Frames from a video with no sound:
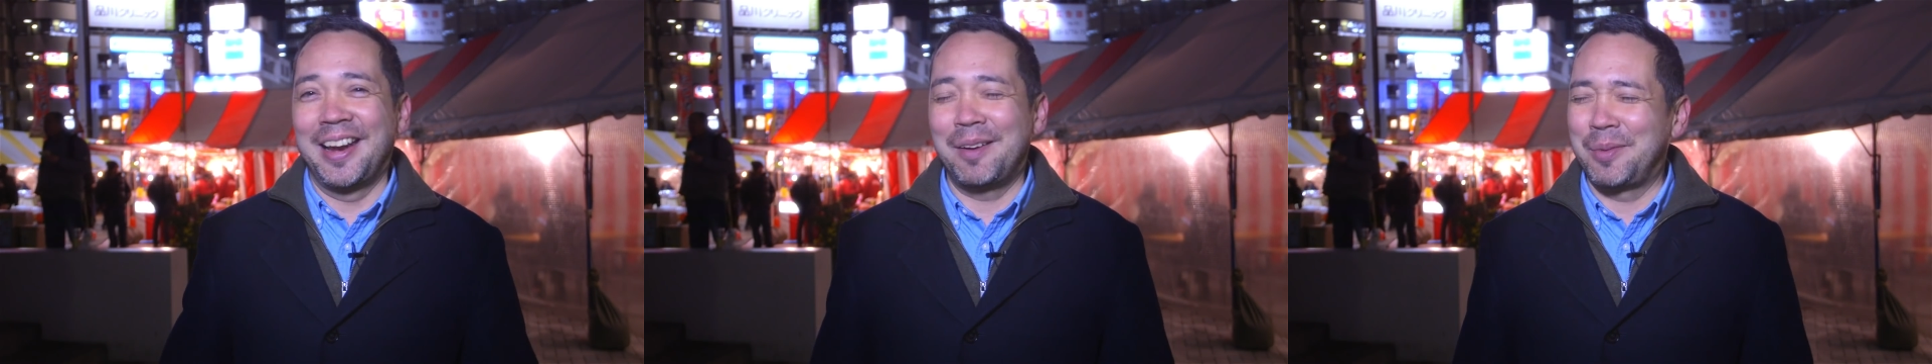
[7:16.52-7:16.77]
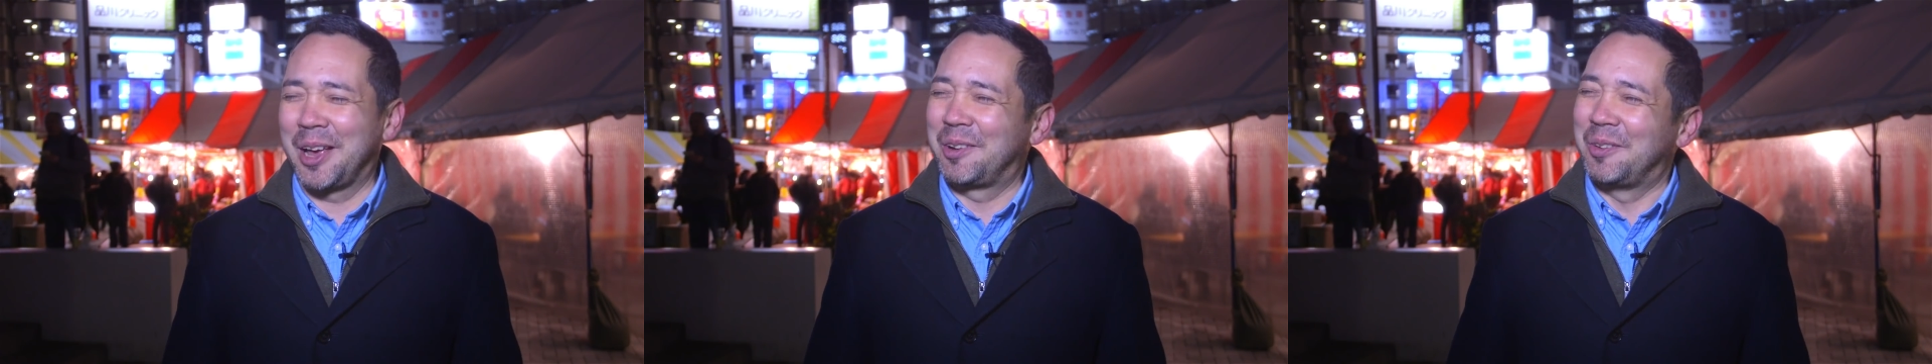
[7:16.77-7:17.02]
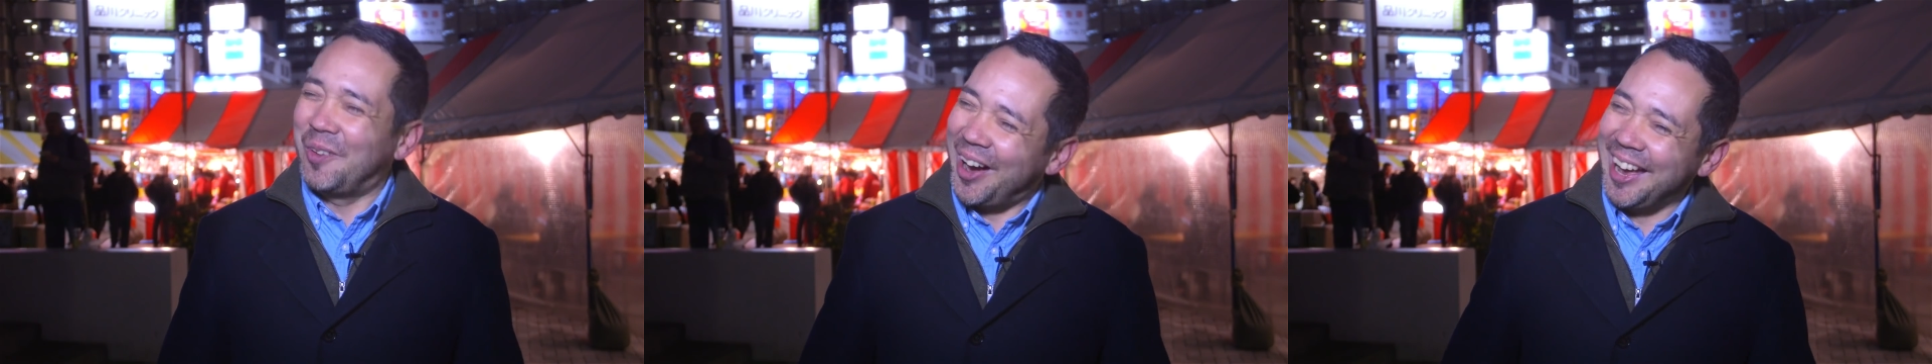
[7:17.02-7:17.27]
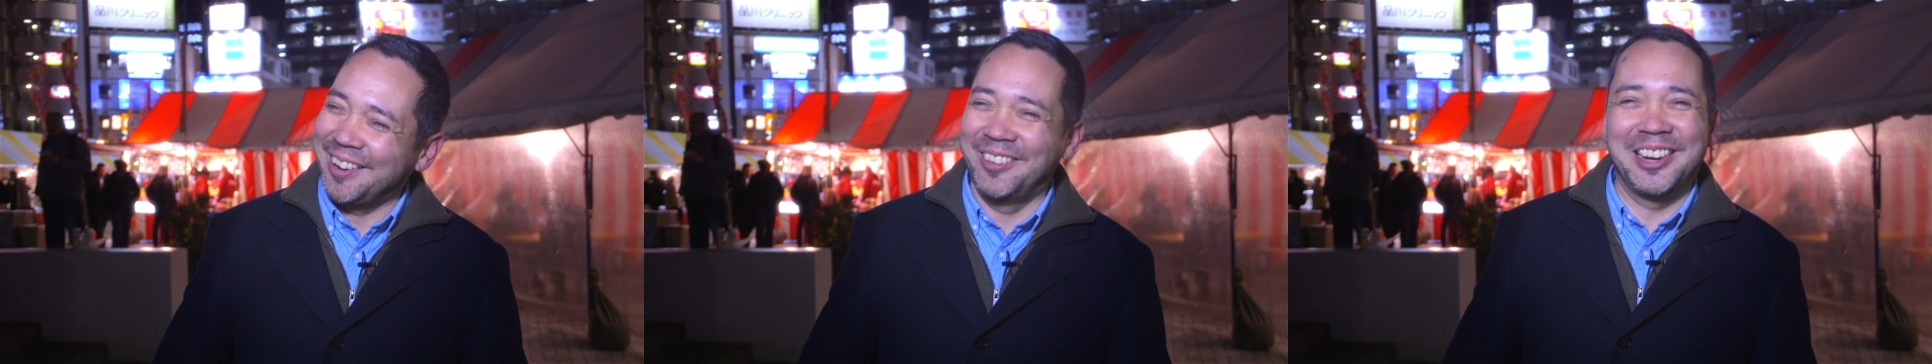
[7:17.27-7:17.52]
And I'm like,
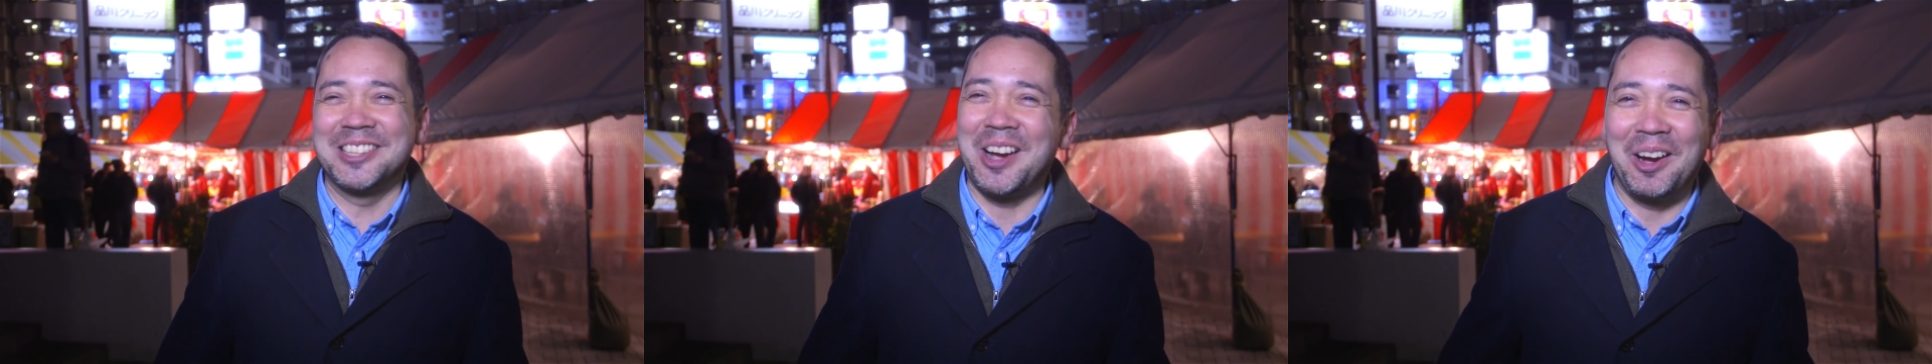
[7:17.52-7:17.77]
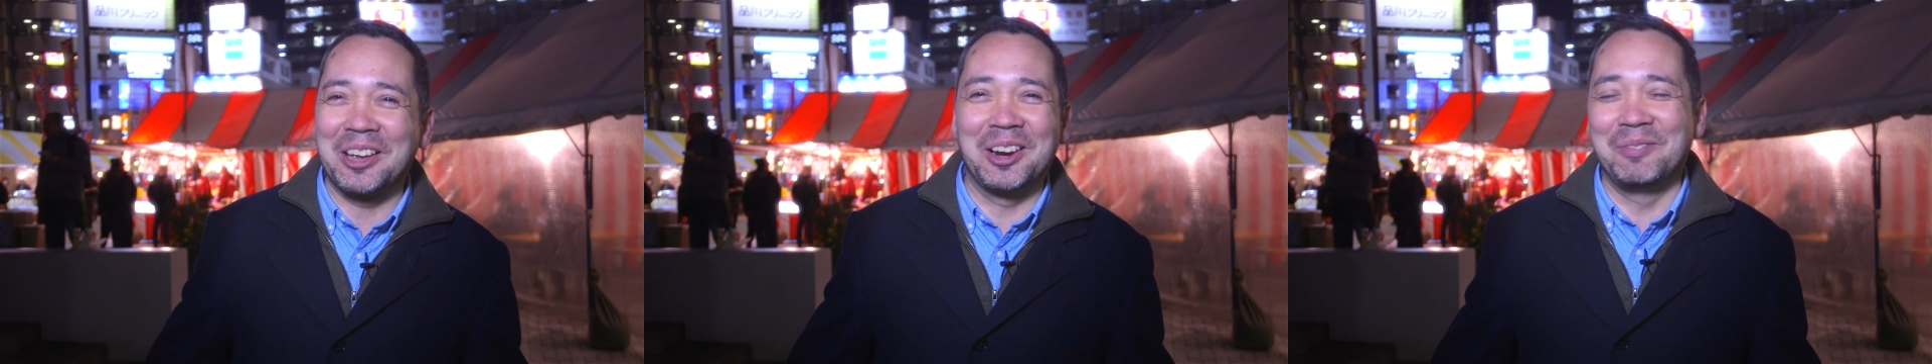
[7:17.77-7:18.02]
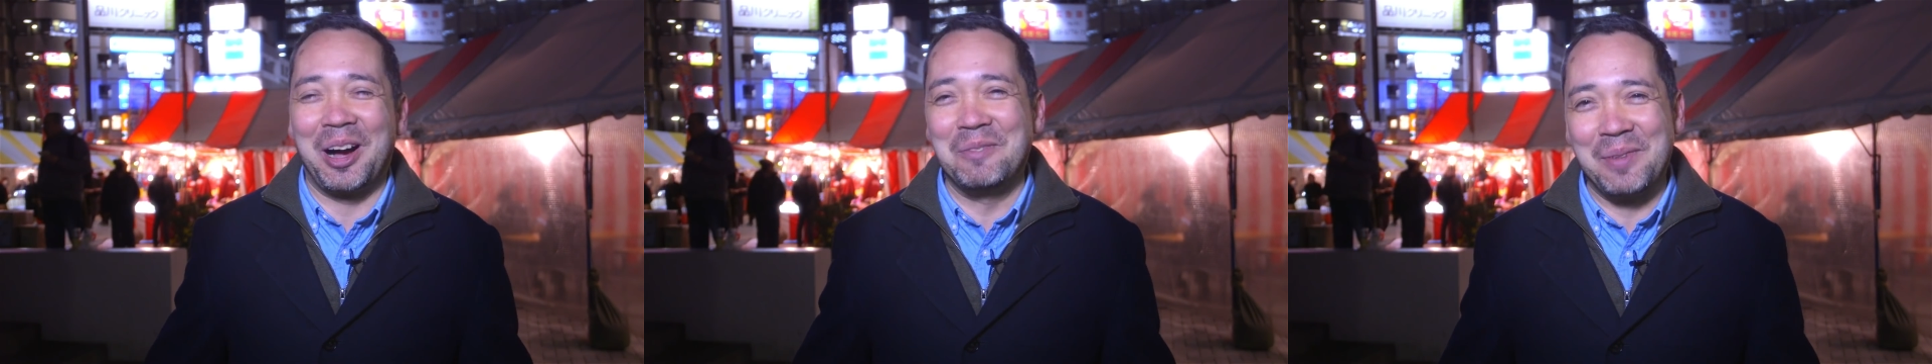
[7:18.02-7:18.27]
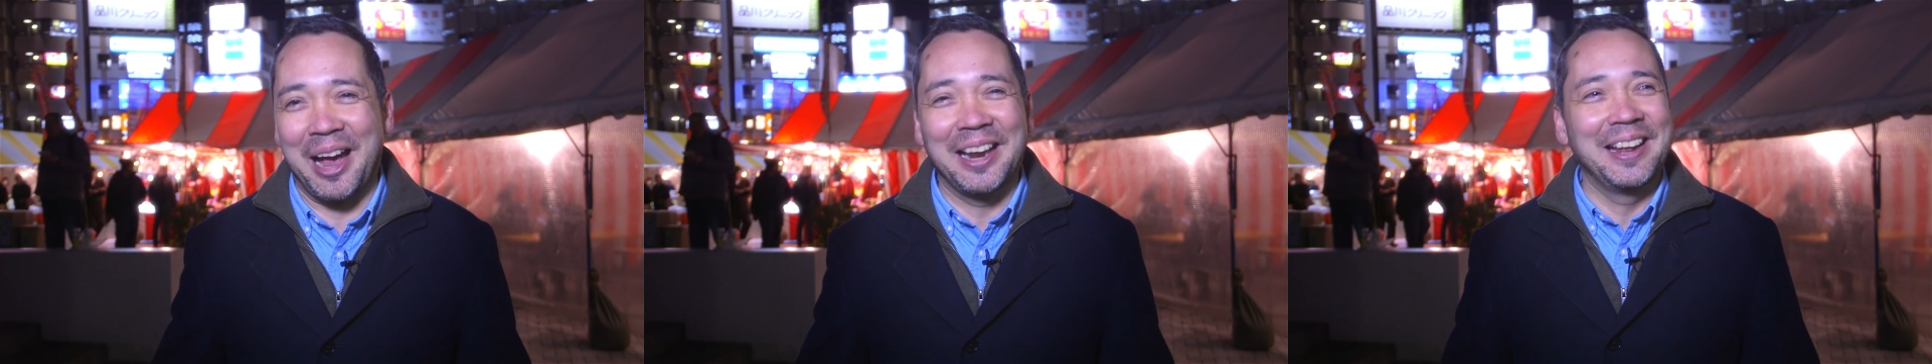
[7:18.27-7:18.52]
what? What are you talking about,
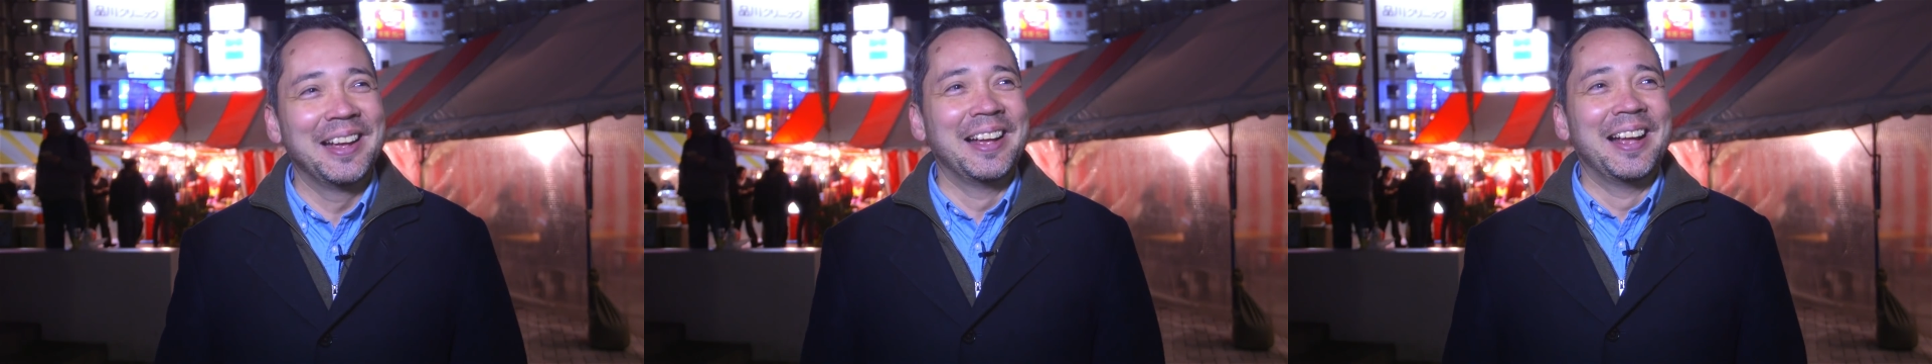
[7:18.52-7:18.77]
man?